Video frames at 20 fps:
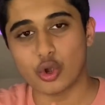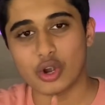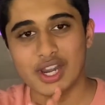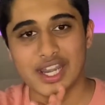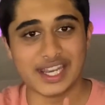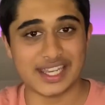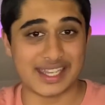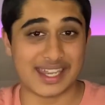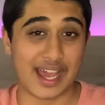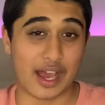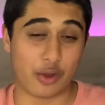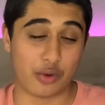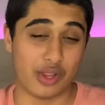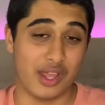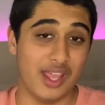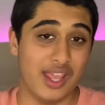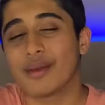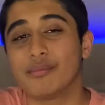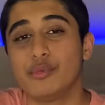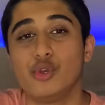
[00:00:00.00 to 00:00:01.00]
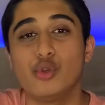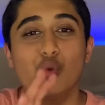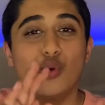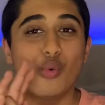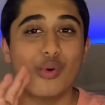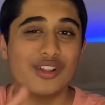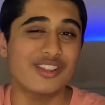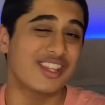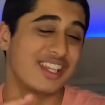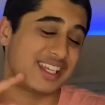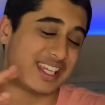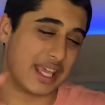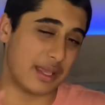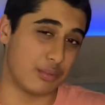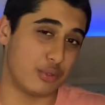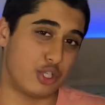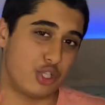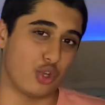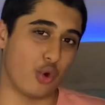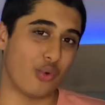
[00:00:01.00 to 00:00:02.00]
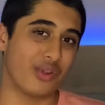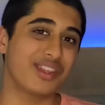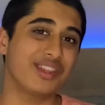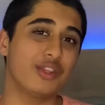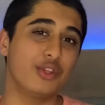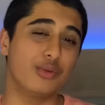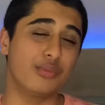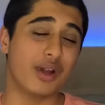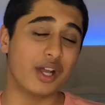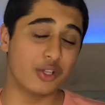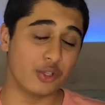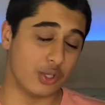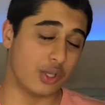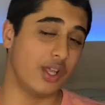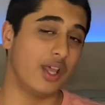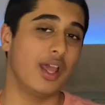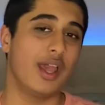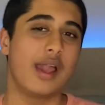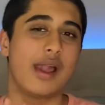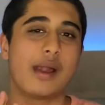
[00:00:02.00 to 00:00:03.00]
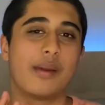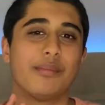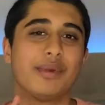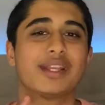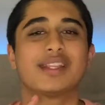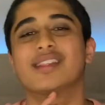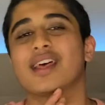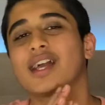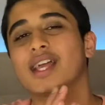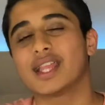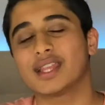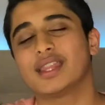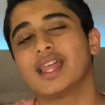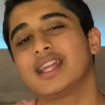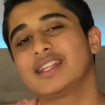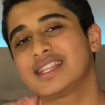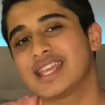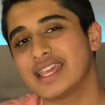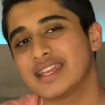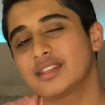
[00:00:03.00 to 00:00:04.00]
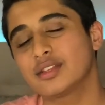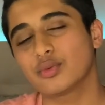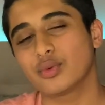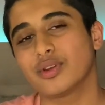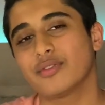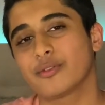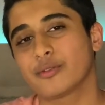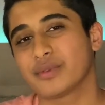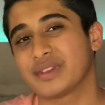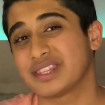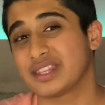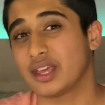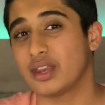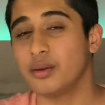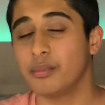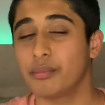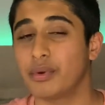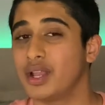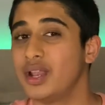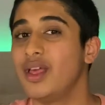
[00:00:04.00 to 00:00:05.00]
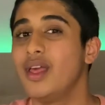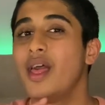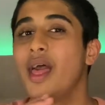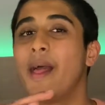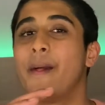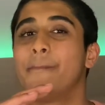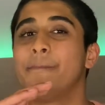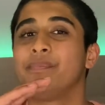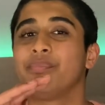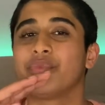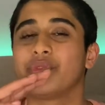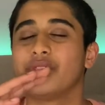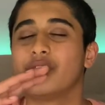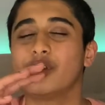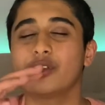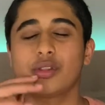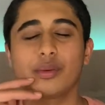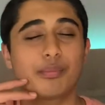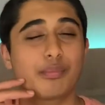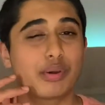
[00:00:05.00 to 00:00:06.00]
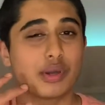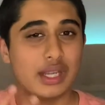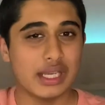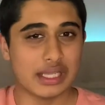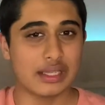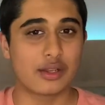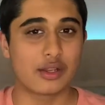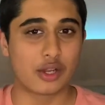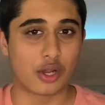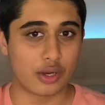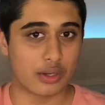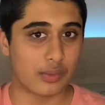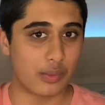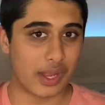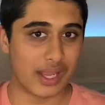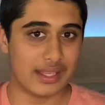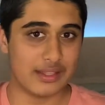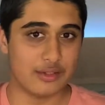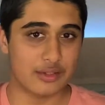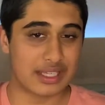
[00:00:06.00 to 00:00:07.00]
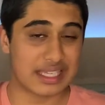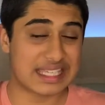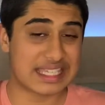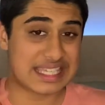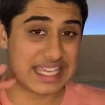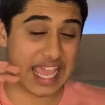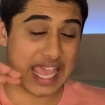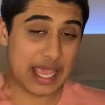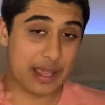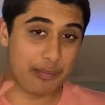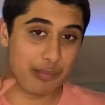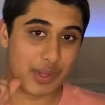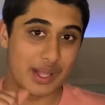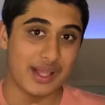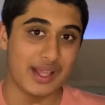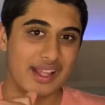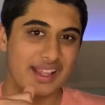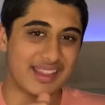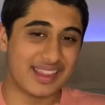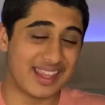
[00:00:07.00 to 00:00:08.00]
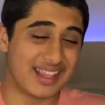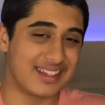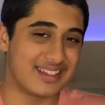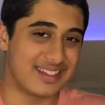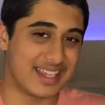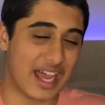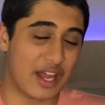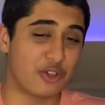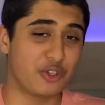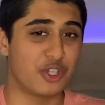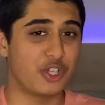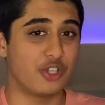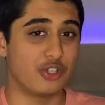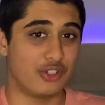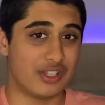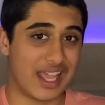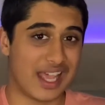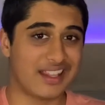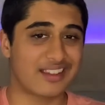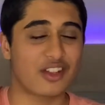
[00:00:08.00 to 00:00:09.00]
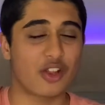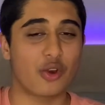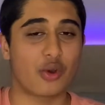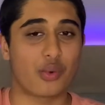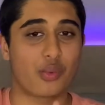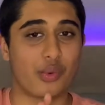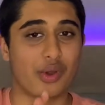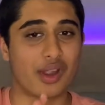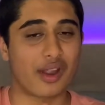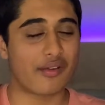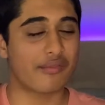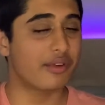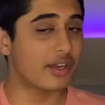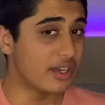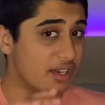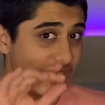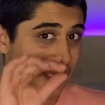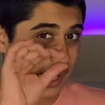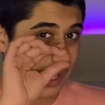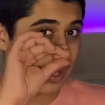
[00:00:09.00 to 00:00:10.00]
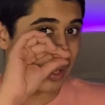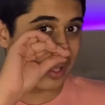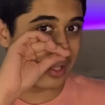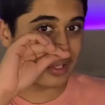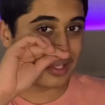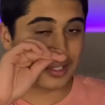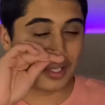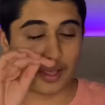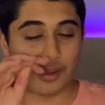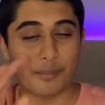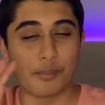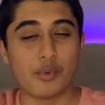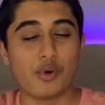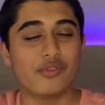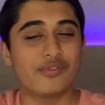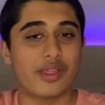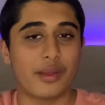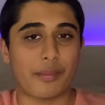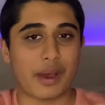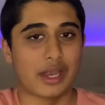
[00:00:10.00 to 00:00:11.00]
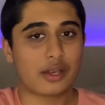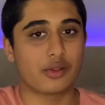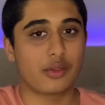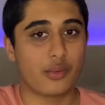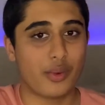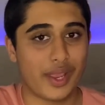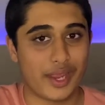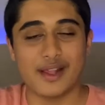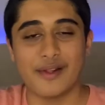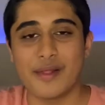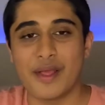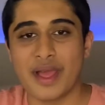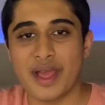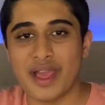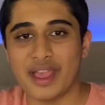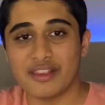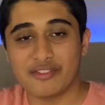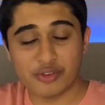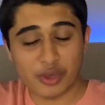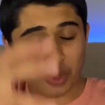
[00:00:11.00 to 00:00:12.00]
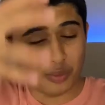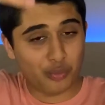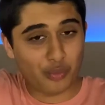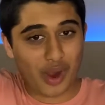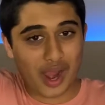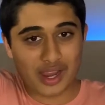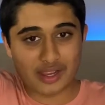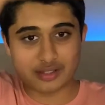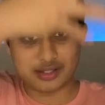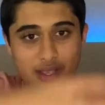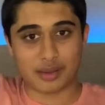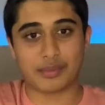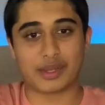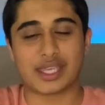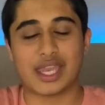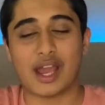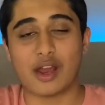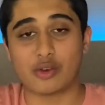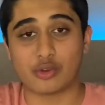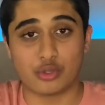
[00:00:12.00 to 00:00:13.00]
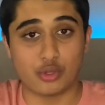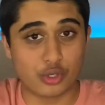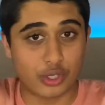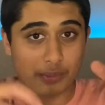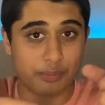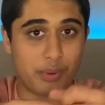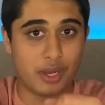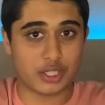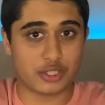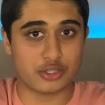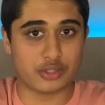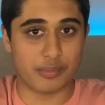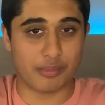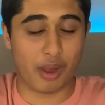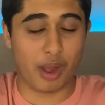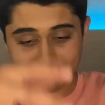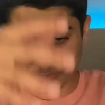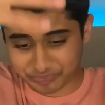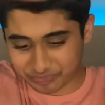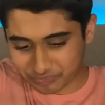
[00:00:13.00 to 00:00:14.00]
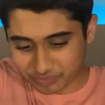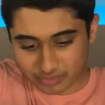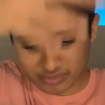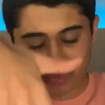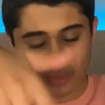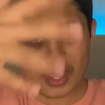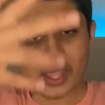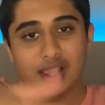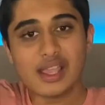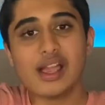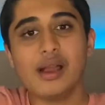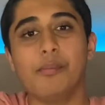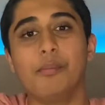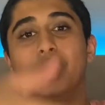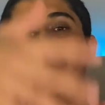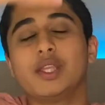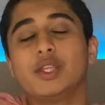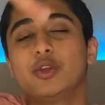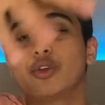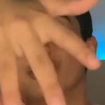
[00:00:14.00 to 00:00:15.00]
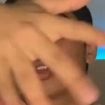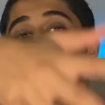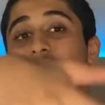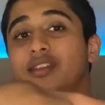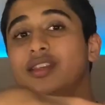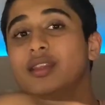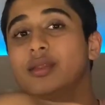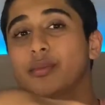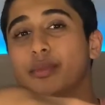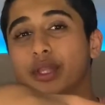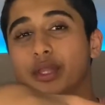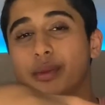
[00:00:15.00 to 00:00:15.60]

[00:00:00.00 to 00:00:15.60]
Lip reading: it down. You don't want the tape showing too much, because again, that takes away from the setup. But there's some pretty good ways you can tape things down to your desk or wherever to move them out of the way. If you have wires coming down, you can bunch them up, but you're gonna see them on the